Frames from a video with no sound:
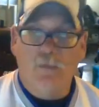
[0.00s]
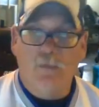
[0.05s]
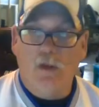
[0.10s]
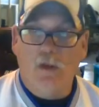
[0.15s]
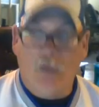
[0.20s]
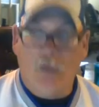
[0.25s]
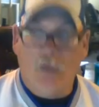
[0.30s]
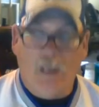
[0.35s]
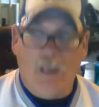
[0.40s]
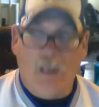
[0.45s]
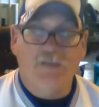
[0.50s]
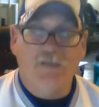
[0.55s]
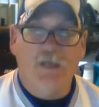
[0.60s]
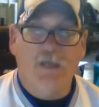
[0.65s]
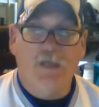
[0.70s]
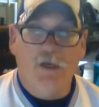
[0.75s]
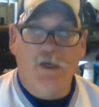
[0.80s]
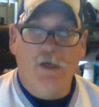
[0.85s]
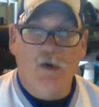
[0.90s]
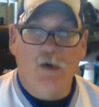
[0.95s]
the last thing
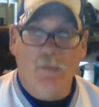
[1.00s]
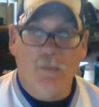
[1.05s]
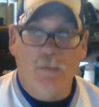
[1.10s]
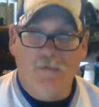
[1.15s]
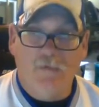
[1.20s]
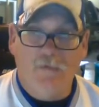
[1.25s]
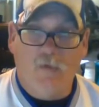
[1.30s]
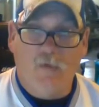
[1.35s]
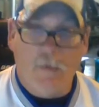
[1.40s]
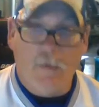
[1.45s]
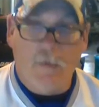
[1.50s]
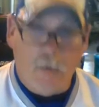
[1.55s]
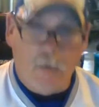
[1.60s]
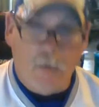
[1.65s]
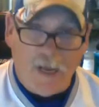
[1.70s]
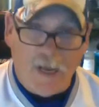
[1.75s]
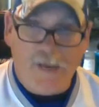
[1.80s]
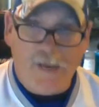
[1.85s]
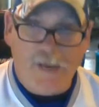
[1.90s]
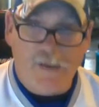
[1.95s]
I do before I put
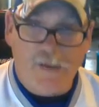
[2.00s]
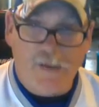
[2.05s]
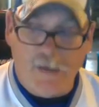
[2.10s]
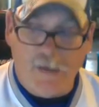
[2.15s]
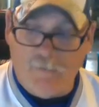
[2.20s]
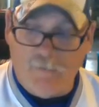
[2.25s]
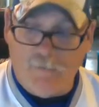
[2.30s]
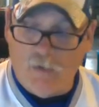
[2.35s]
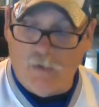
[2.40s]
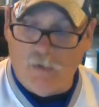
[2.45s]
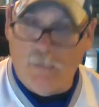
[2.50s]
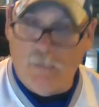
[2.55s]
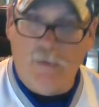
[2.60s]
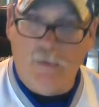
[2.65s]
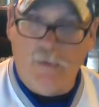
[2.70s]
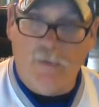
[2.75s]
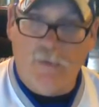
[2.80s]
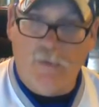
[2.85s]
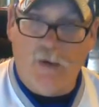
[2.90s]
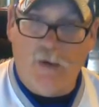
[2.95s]
anything in the envelope,
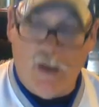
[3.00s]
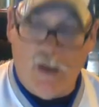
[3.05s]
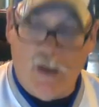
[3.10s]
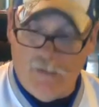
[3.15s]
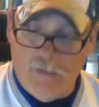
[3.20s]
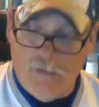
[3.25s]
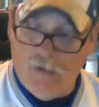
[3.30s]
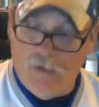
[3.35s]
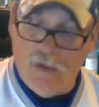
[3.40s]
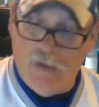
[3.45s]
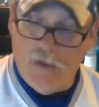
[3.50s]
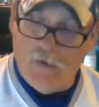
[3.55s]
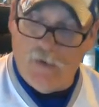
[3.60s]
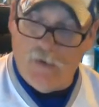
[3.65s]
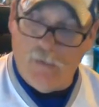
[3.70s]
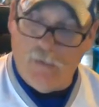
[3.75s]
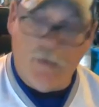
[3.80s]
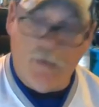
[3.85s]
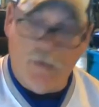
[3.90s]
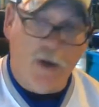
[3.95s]
I have either
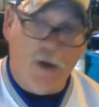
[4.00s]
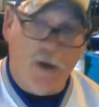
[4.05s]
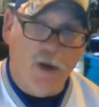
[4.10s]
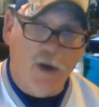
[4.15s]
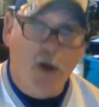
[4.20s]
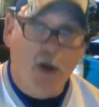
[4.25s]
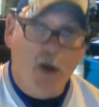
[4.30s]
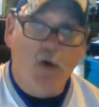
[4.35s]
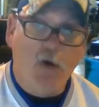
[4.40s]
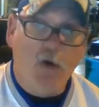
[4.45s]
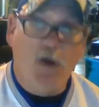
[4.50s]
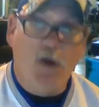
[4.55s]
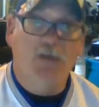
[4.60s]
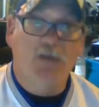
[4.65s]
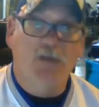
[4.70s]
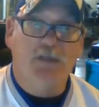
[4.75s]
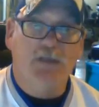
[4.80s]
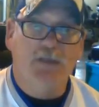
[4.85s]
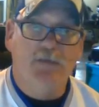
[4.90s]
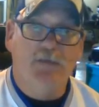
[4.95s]
my graded
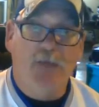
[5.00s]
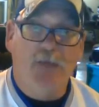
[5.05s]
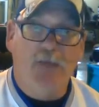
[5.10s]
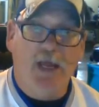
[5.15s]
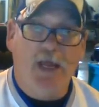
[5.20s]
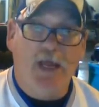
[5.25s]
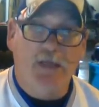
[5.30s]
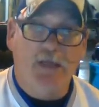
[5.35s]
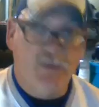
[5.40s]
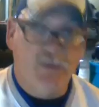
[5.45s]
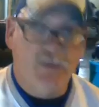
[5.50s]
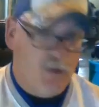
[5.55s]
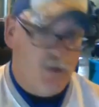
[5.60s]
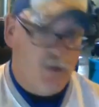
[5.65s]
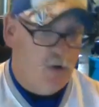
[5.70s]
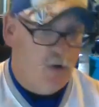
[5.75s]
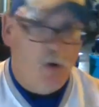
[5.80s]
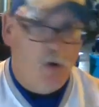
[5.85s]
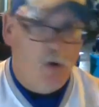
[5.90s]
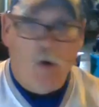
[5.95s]
sleeve bags
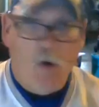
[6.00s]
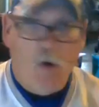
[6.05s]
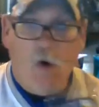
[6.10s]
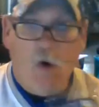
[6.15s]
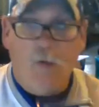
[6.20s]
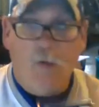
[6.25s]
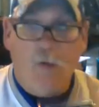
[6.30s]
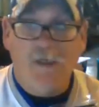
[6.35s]
or my